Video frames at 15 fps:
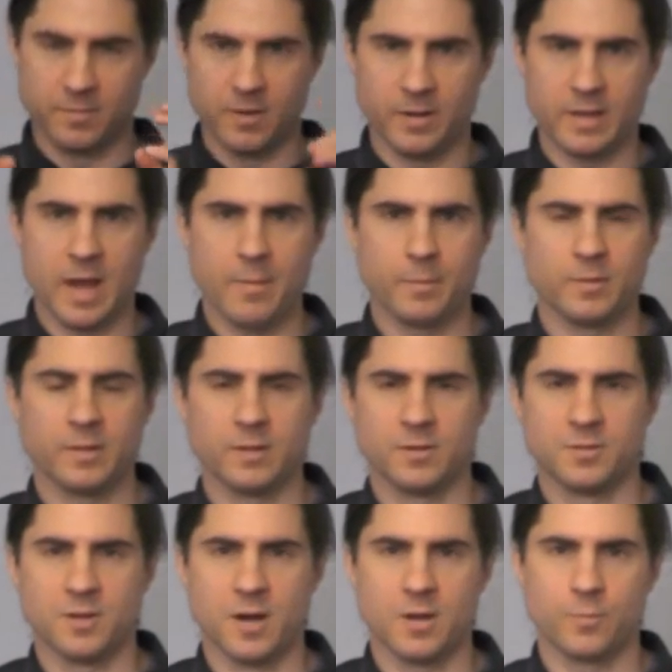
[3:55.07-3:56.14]
Very commonly your
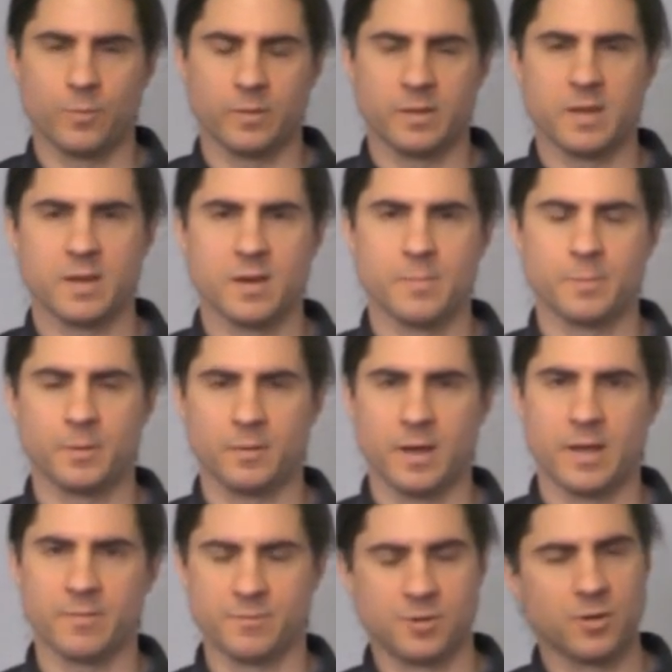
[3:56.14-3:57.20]
dog will kick up a
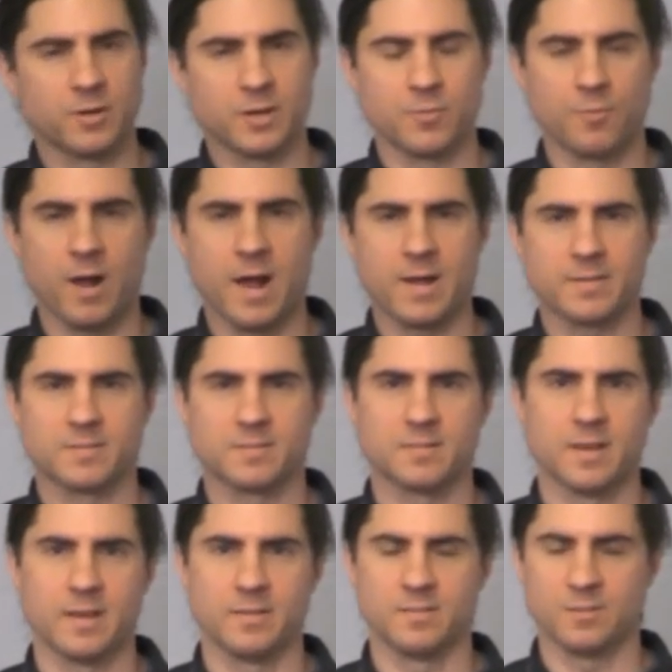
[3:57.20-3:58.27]
lot of dirt and rocks,
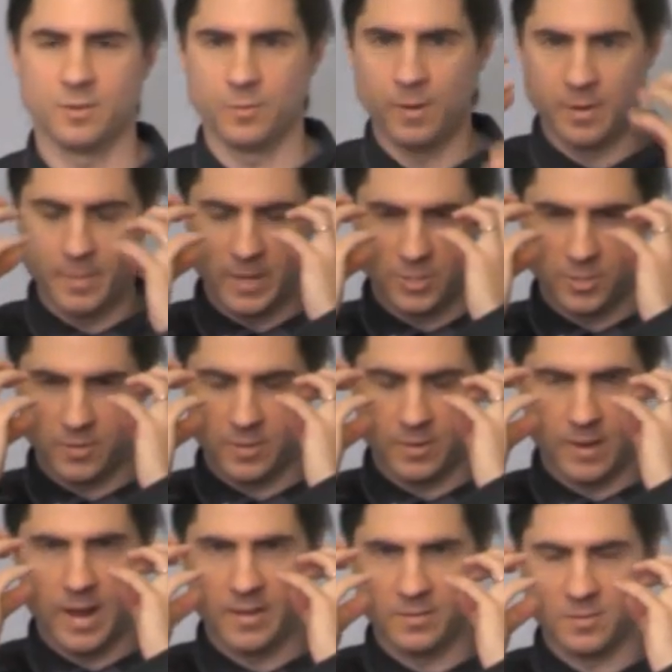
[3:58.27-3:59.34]
and so you want to make sure that
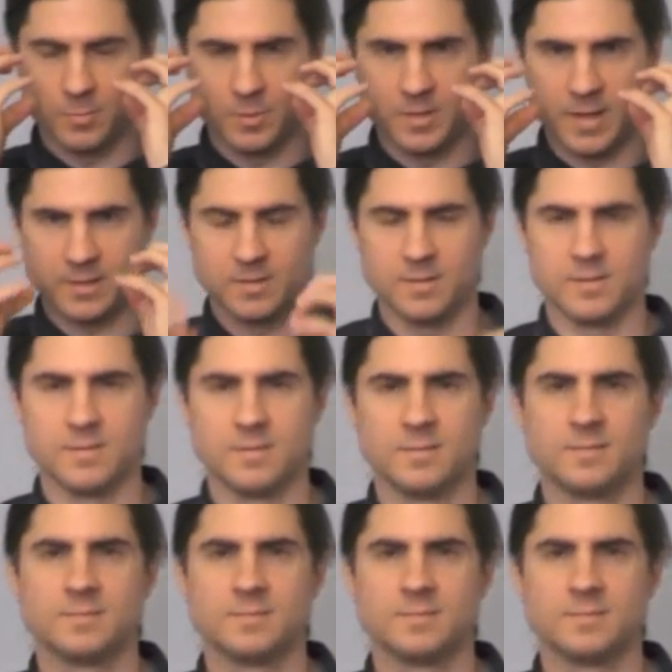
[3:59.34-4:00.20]
your eyes are protected.